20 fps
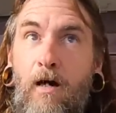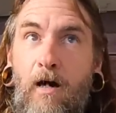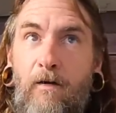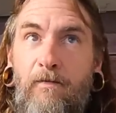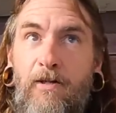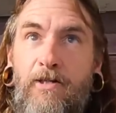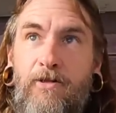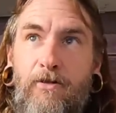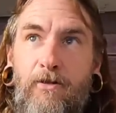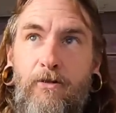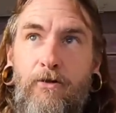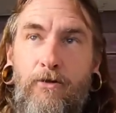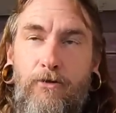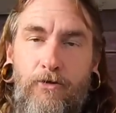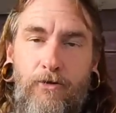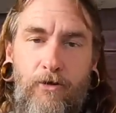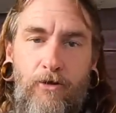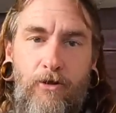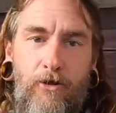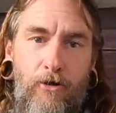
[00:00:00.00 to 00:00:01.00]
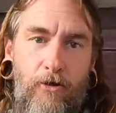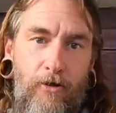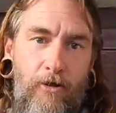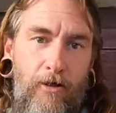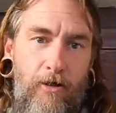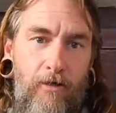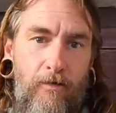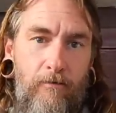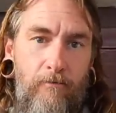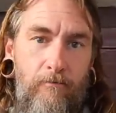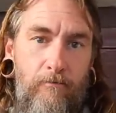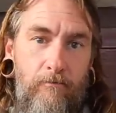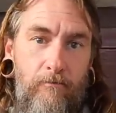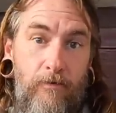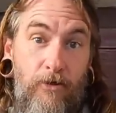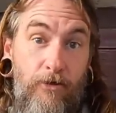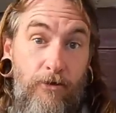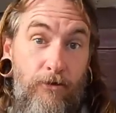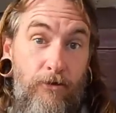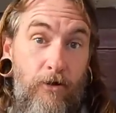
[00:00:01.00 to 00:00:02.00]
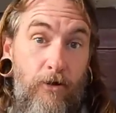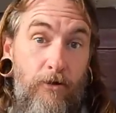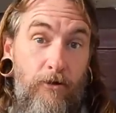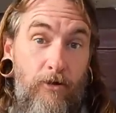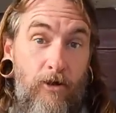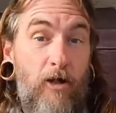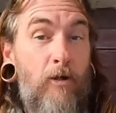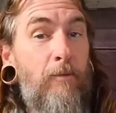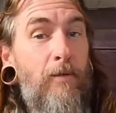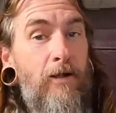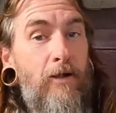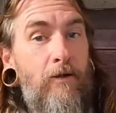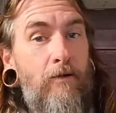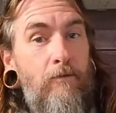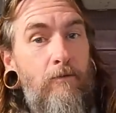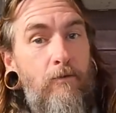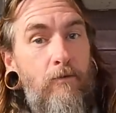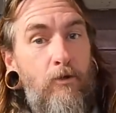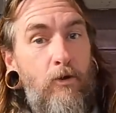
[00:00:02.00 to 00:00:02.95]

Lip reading: obviously your security concerns are going to be